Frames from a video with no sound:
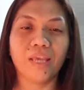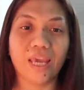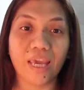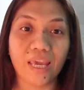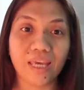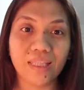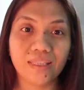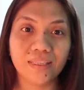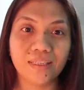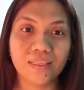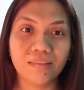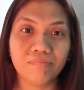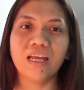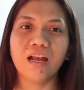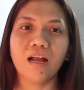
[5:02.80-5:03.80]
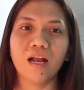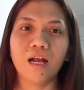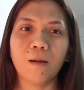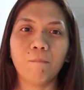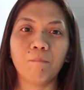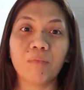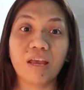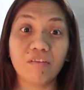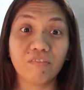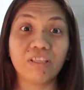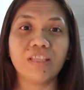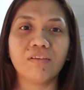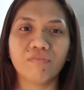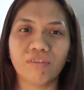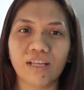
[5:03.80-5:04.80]
and having
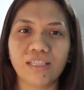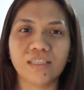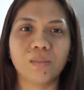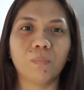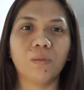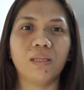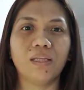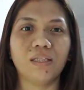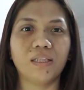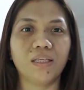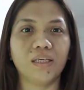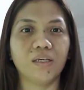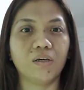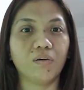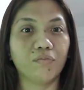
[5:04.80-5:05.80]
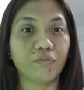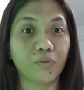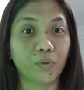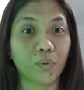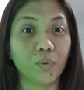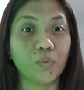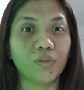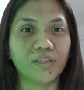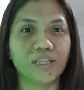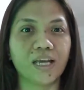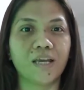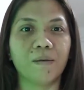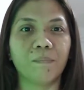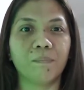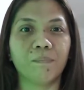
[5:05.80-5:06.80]
the flexibility of your own
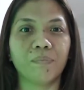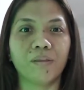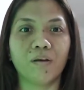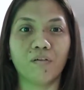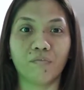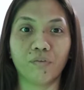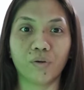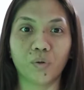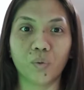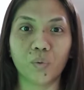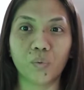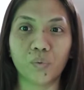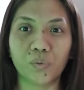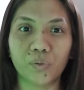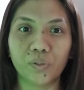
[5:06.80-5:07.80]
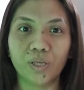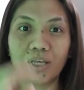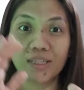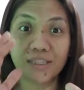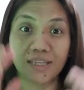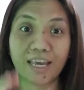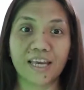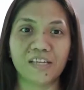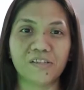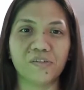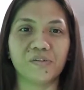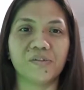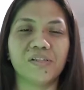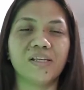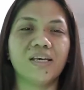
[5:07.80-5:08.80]
time, of your own
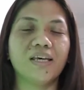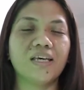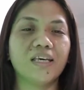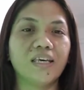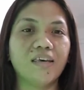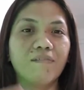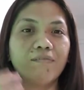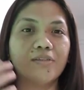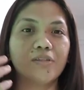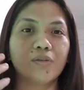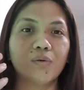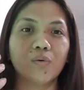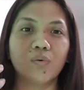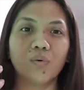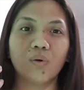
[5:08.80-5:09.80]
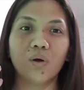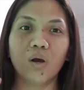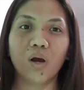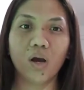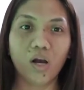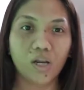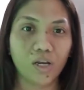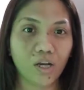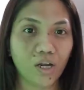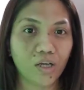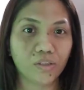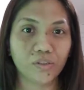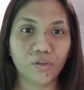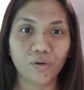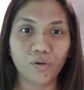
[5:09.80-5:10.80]
schedule, gives you a lot
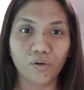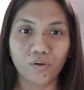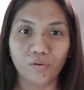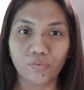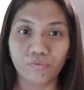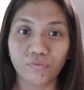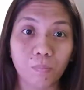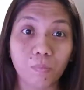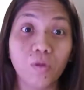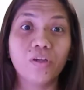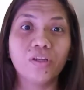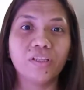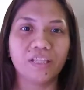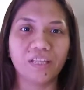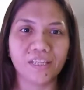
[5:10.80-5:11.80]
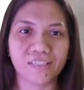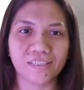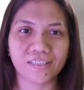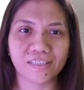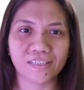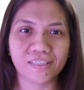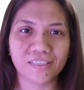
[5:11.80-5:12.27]
of learnings